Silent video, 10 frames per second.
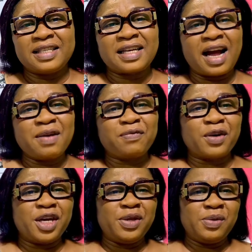a time
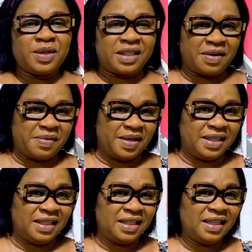for a new
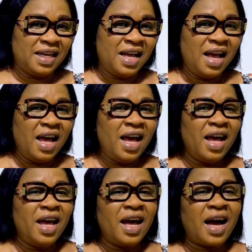series.
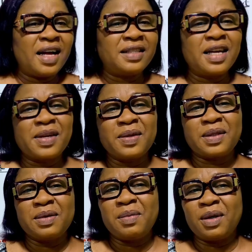I thank you
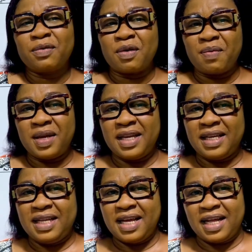so much for being
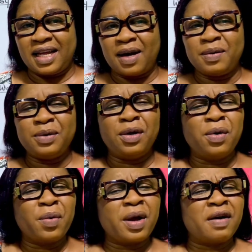in here now. You
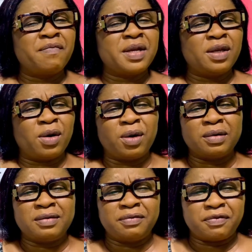know, we have been
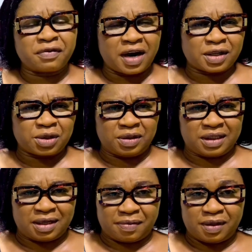on fraction
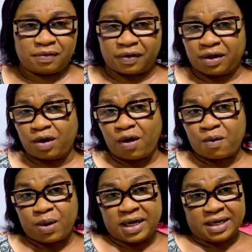series for a
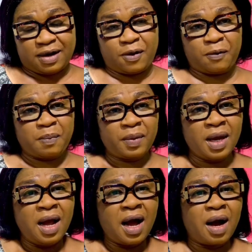long while now,
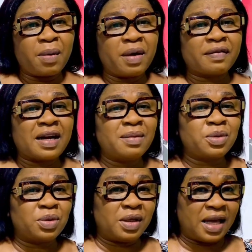and we have come
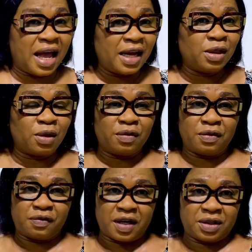to the end of
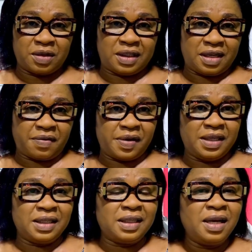the fraction
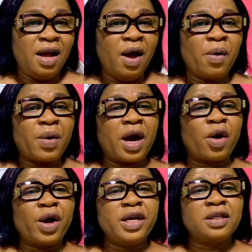series. We are
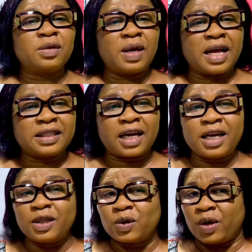going to enter
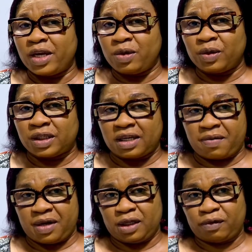into a new
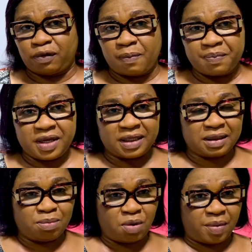series from
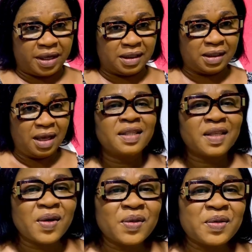this moment.
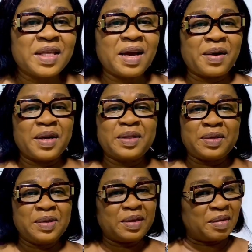So today I'm going
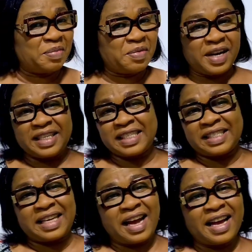to do some brain
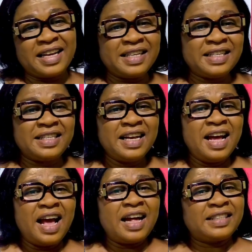exercise.
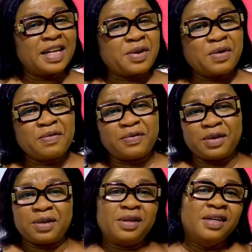I thank you
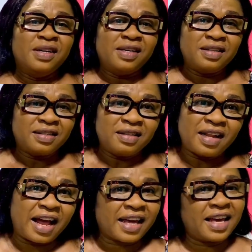for
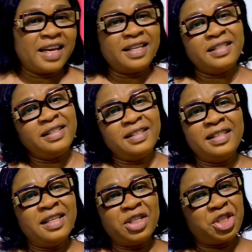liking,
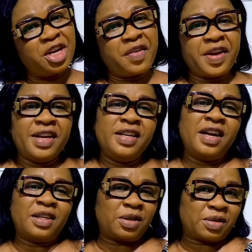sharing,
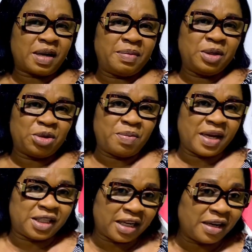and subscribing to
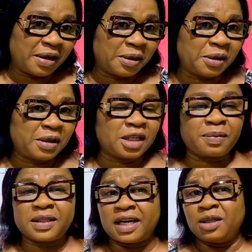my channel,
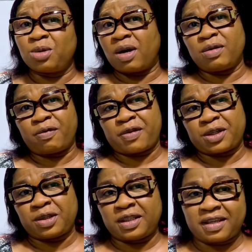especially throughout the
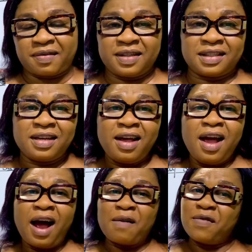fraction series.
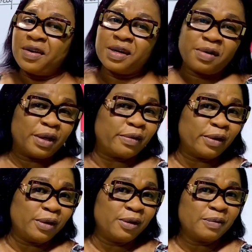I'm very
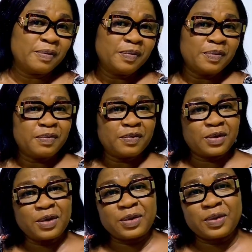grateful.
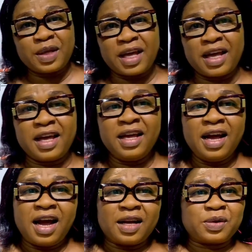So
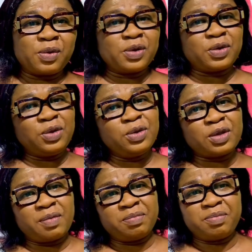today, as we want to do
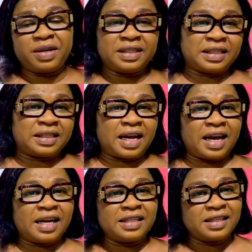some brain
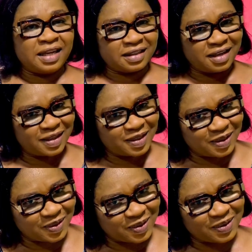exercise, let's get
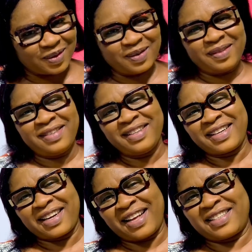into
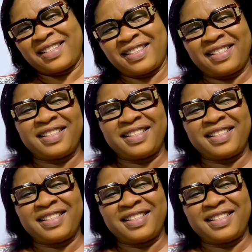class.